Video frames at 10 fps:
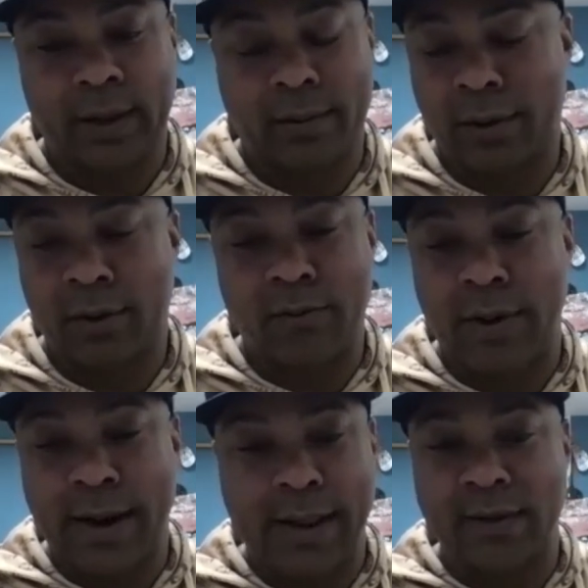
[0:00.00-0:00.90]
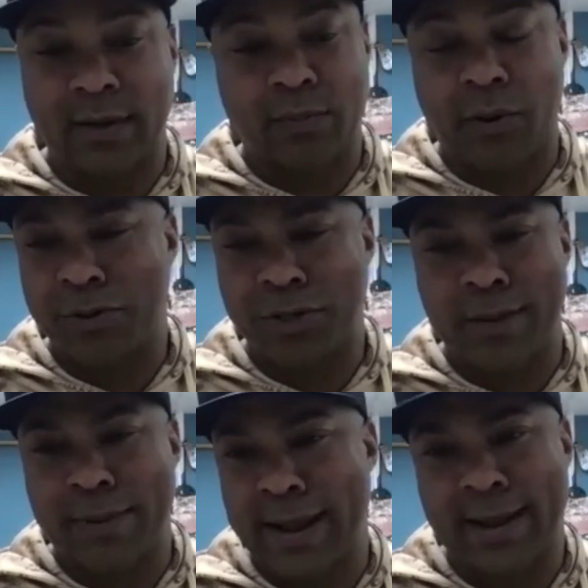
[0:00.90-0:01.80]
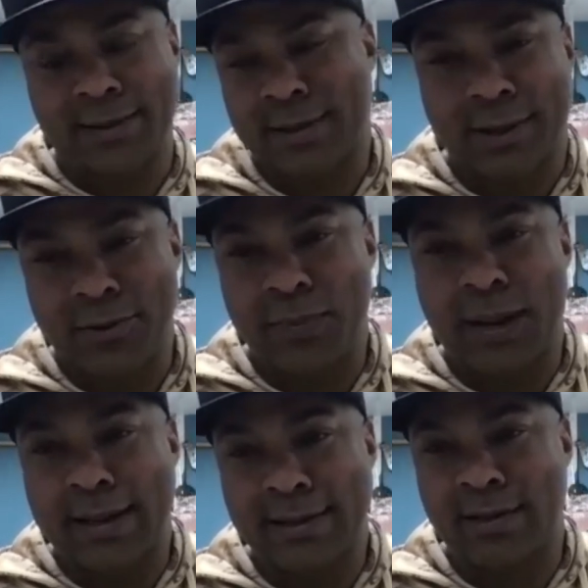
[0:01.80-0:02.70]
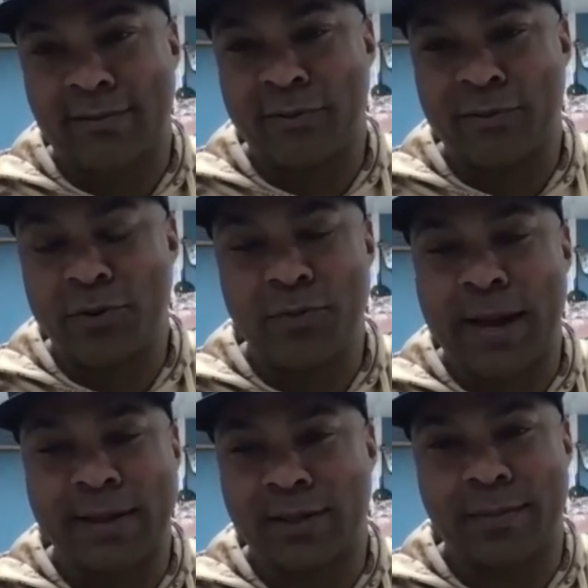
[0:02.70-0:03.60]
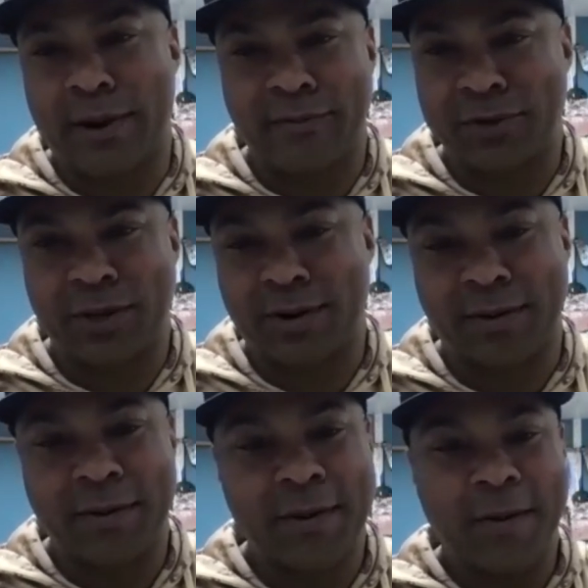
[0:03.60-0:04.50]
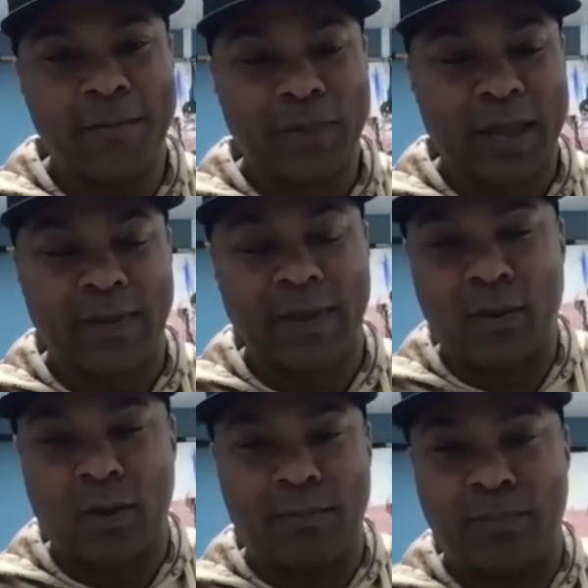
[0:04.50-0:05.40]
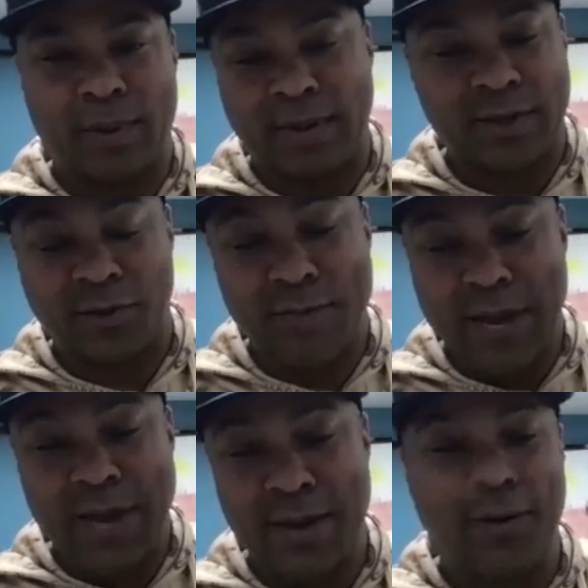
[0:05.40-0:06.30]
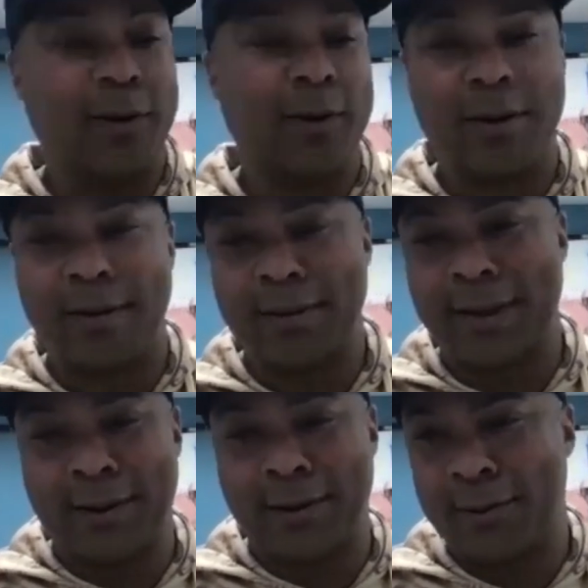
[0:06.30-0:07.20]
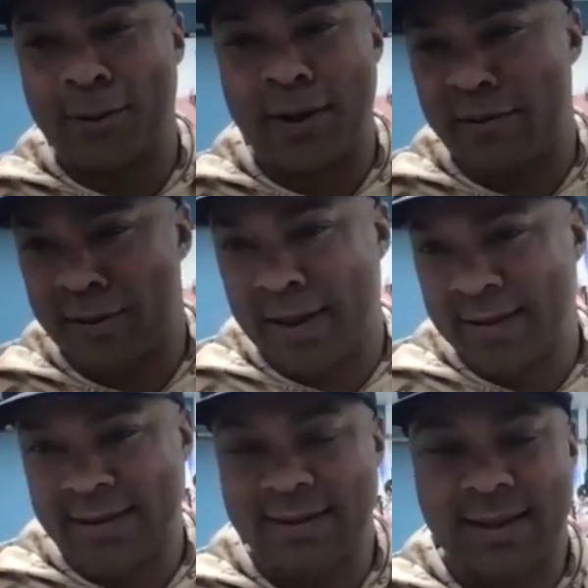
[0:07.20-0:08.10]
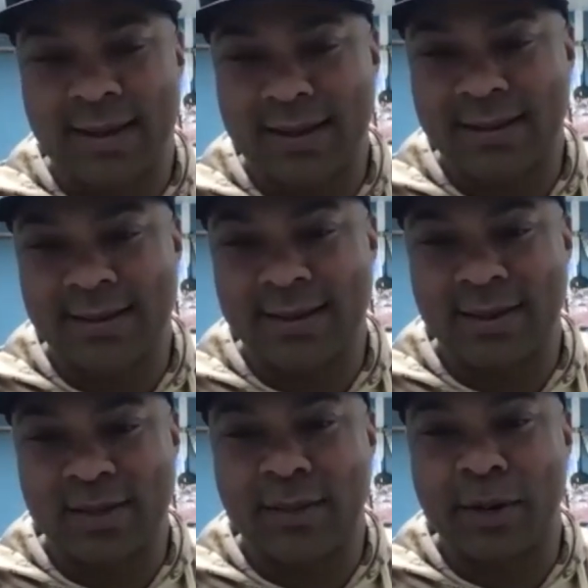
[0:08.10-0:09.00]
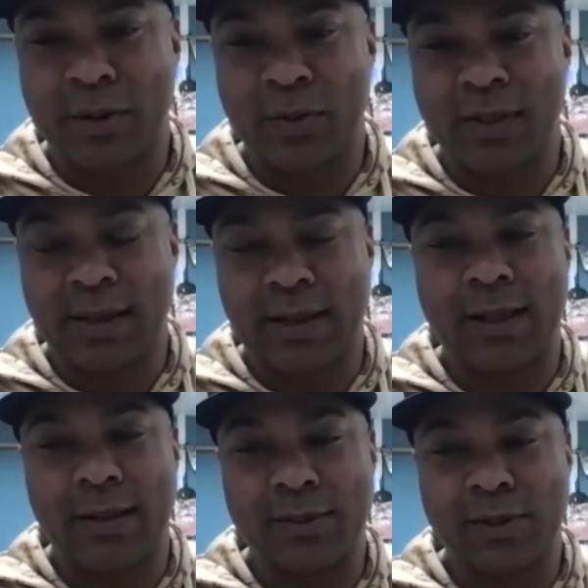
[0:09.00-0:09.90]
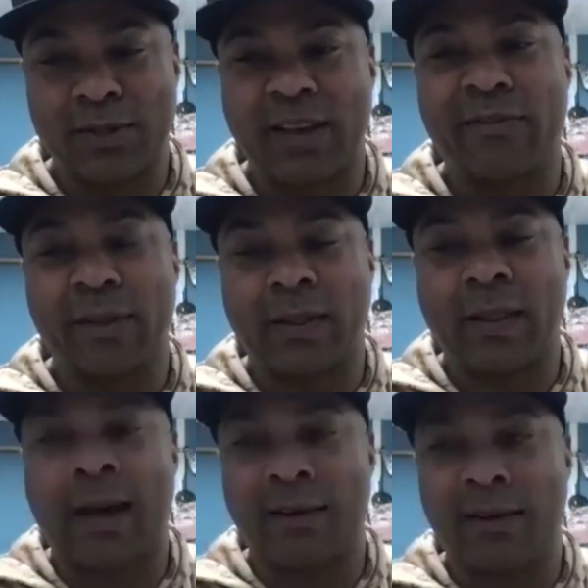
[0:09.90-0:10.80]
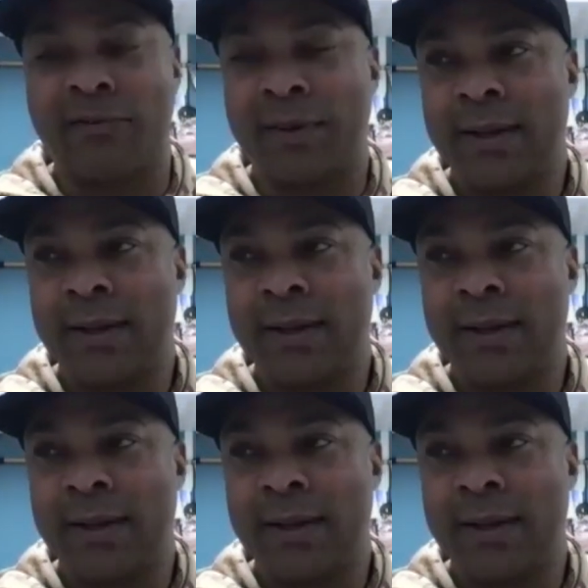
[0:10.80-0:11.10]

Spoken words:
go right into the pro shop and ask, like, who buys the food, who buys the beverage here. And then it's either me or whoever else, somebody within the club. So it's definitely a lot of